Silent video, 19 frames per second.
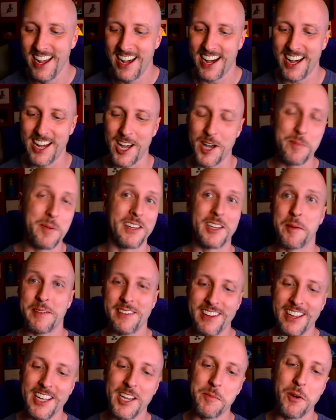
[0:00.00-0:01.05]
Uh, but let me
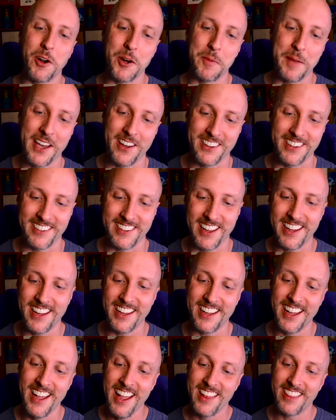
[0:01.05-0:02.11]
tell you more about it.
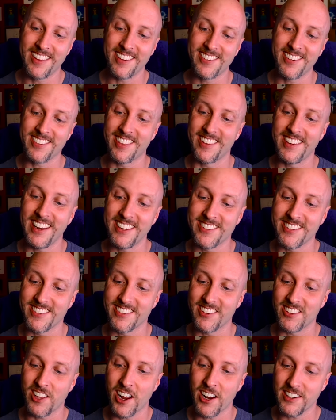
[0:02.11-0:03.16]
Uh, this is the
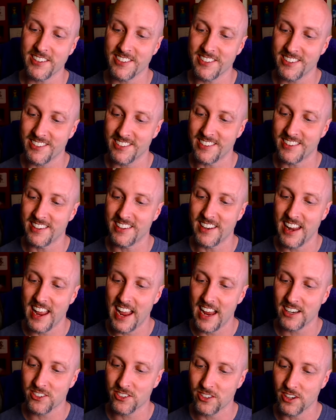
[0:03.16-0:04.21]
nation's largest
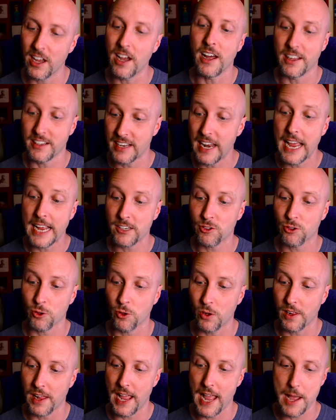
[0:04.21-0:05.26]
nas- uh,
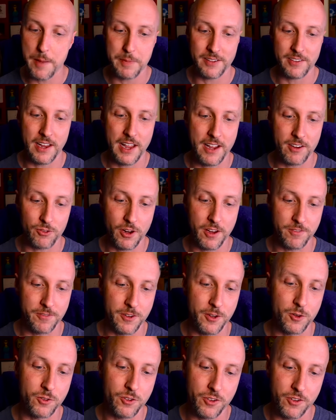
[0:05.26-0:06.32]
natural habitat
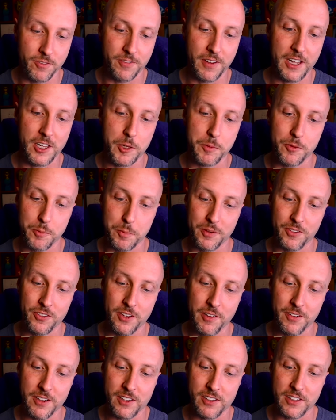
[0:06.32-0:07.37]
refuge developed
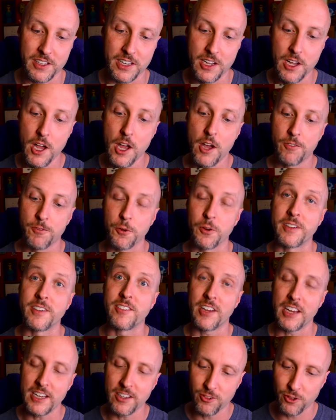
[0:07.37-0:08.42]
specifically for
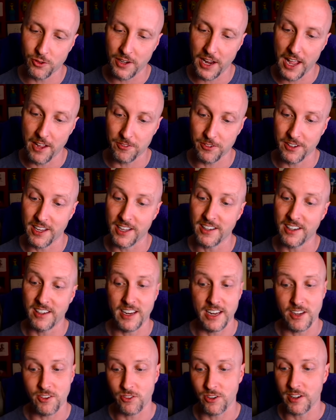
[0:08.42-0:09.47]
endangered African and
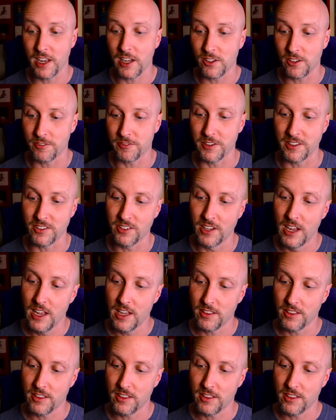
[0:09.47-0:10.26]
Asian elephants.